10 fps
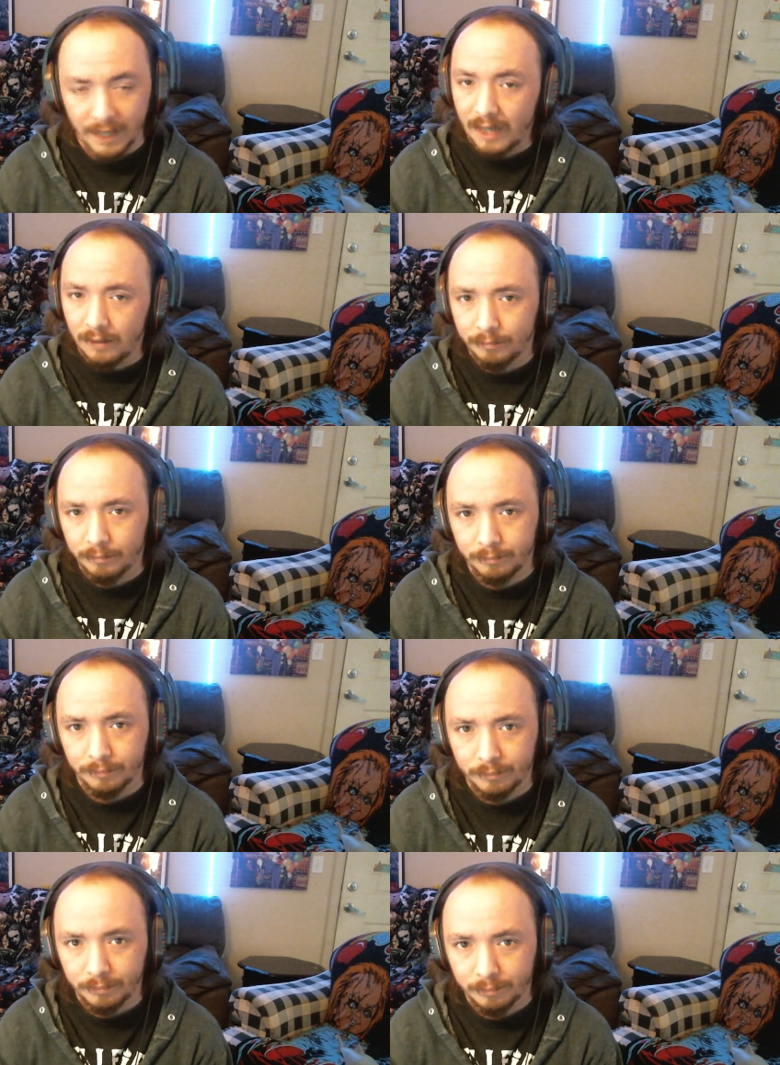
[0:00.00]
Speaker 1: yeah,
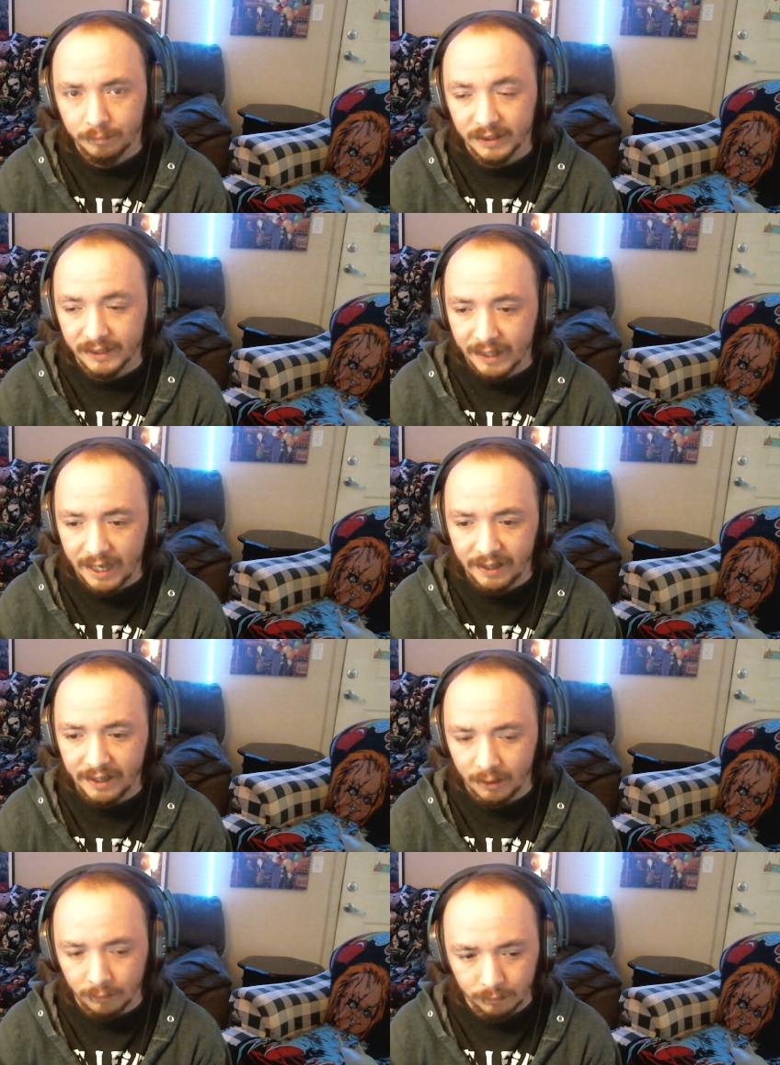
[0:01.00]
because I hate
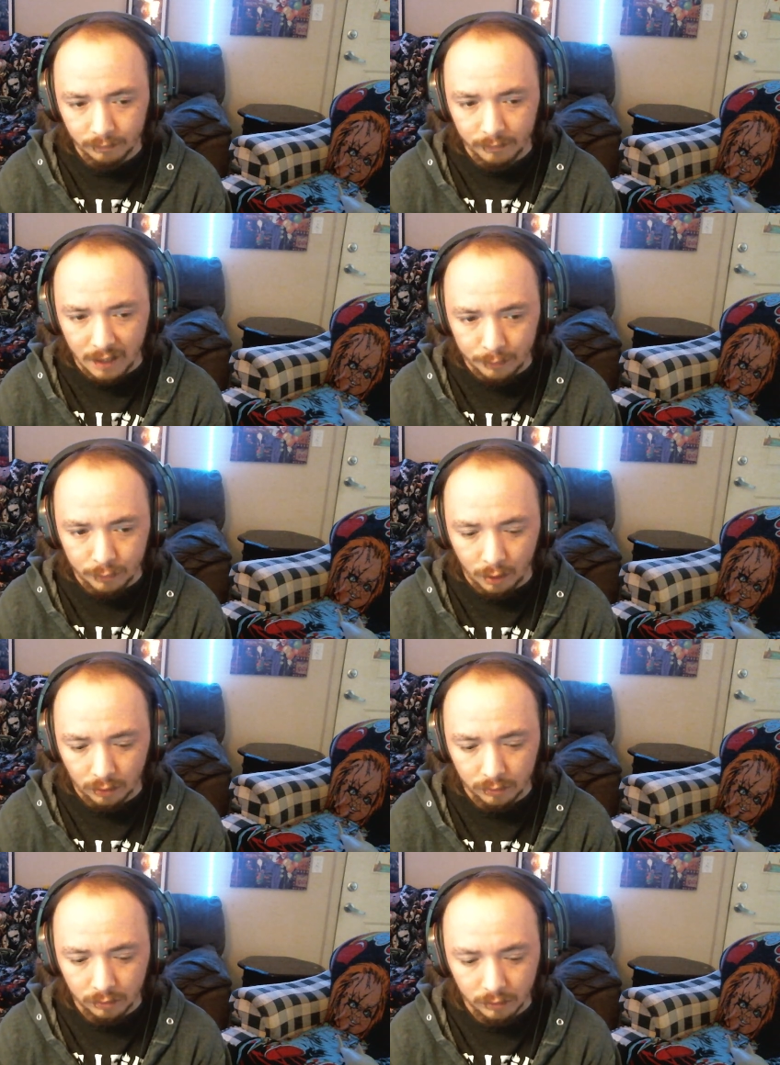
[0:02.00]
getting names wrong.
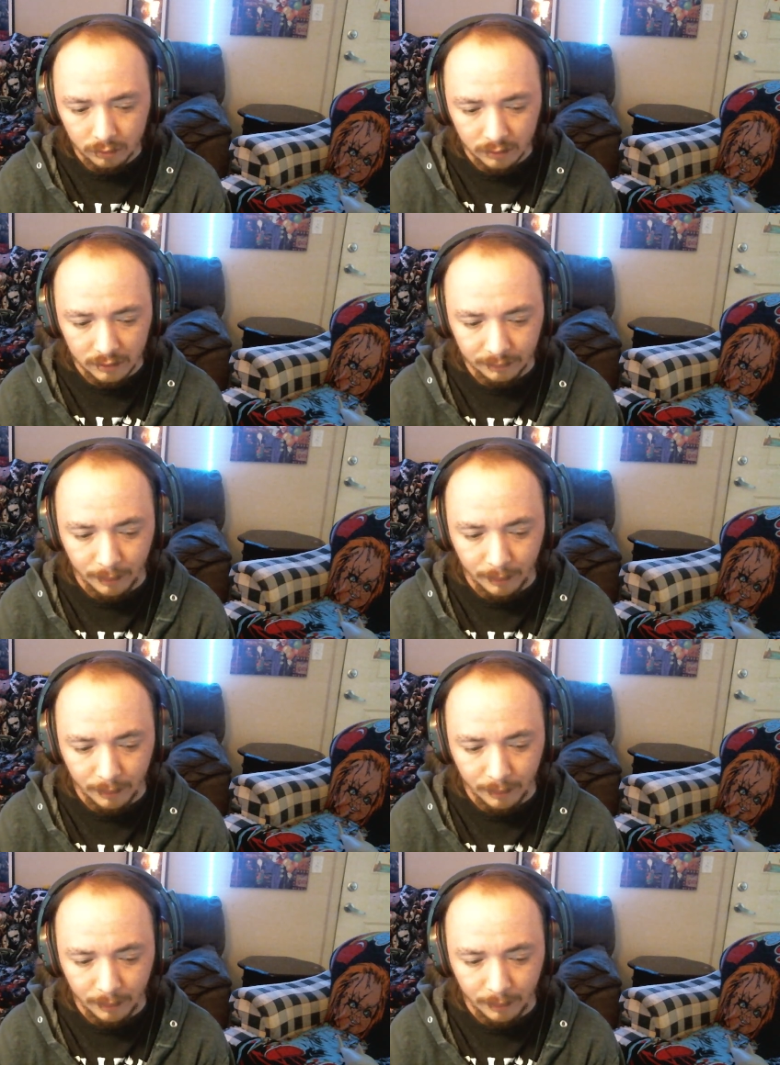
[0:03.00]
It's